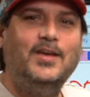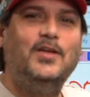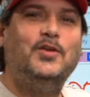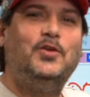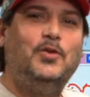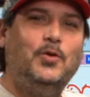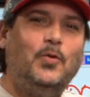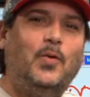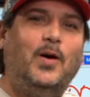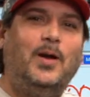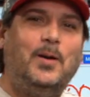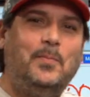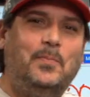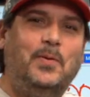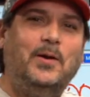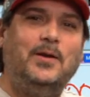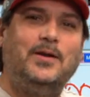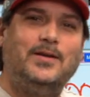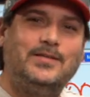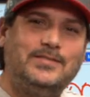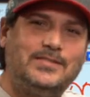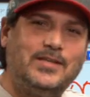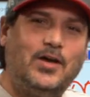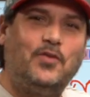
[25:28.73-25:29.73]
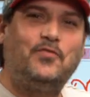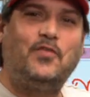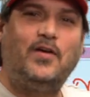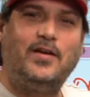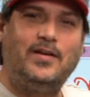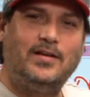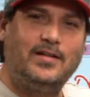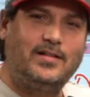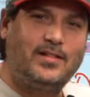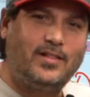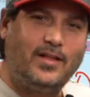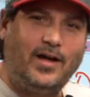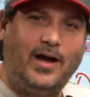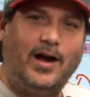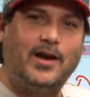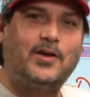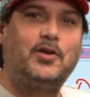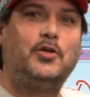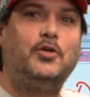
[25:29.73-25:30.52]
Do you want to put yourself on a clock